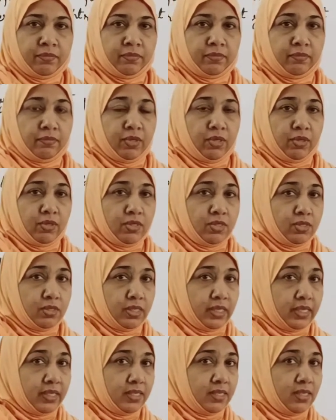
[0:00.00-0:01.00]
because
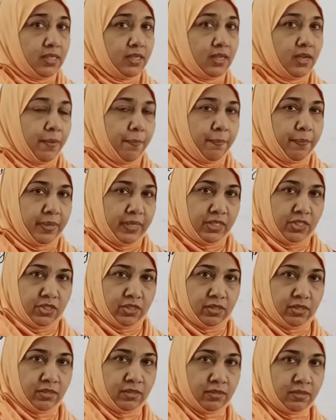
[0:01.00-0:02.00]
it is a
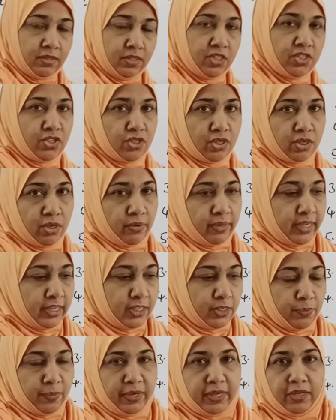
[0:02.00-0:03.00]
compulsion. Just now I
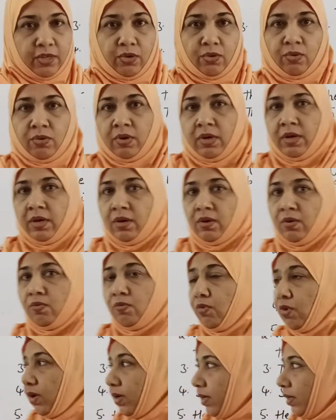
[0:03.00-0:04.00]
explain you
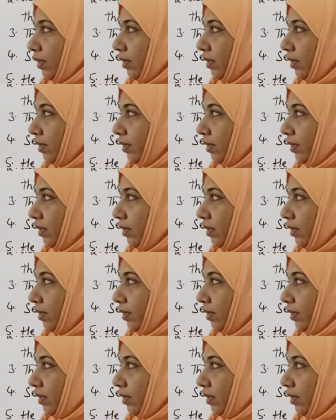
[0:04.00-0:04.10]
what